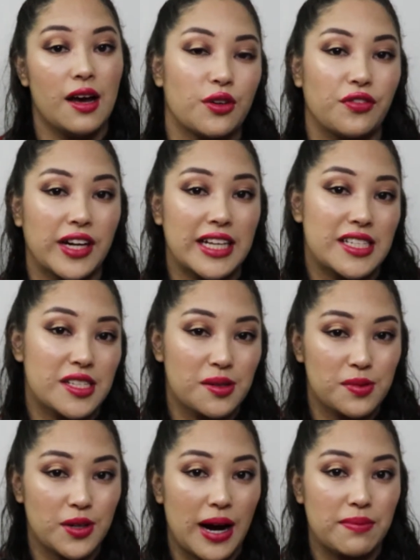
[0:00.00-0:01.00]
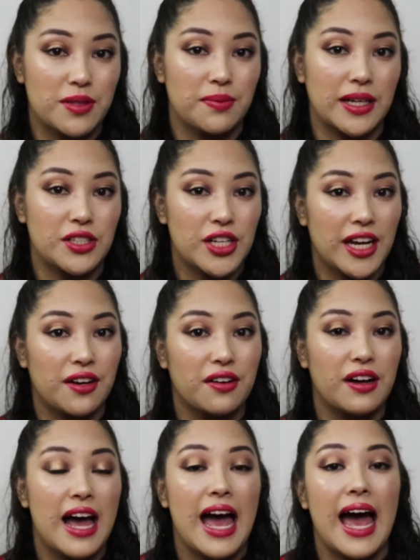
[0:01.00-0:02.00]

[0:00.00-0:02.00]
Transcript: Don't forget to subscribe to my channel,